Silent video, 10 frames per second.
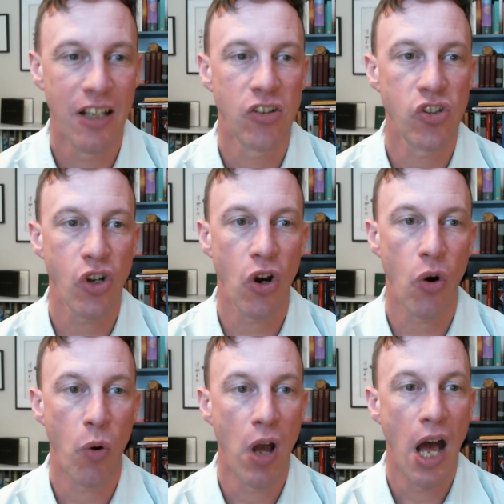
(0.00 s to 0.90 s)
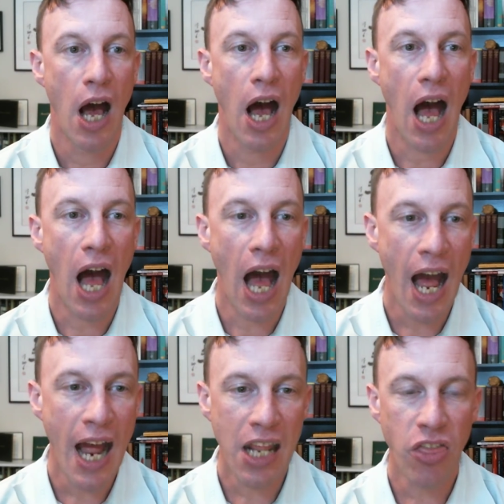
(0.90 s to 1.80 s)
So
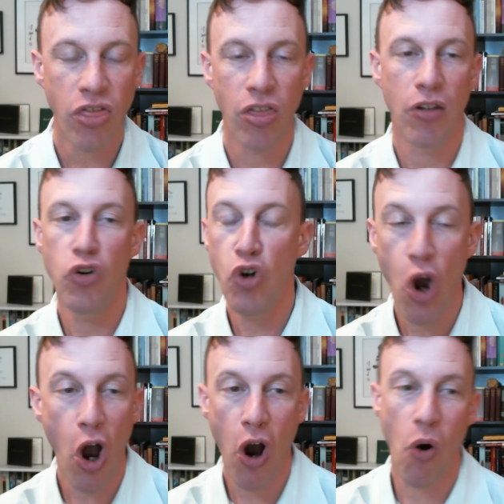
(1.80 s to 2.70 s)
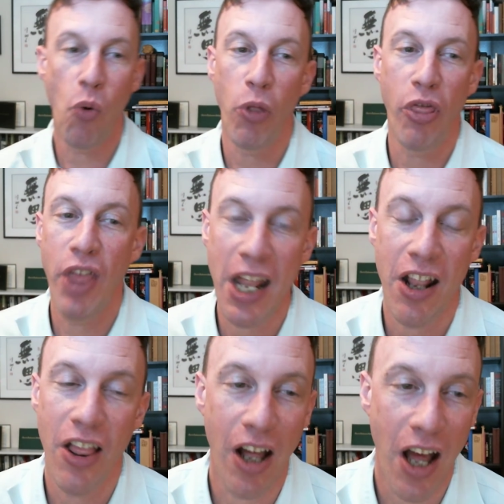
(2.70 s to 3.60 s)
I know that
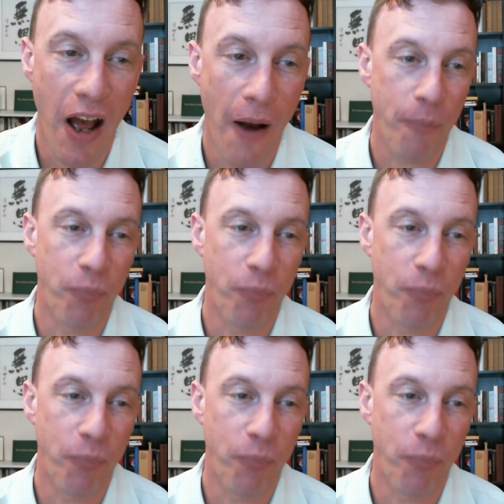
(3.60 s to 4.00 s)
uh,